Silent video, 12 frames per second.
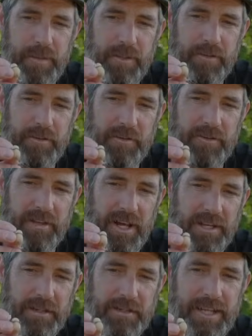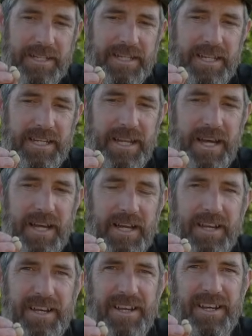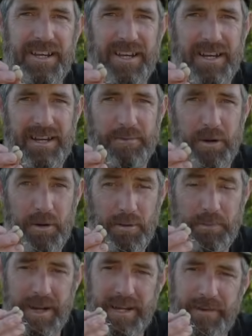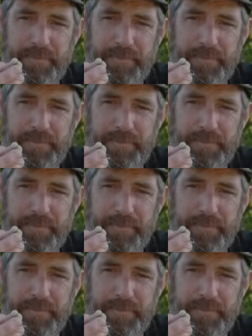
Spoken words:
just sliding on that D there. My hook bait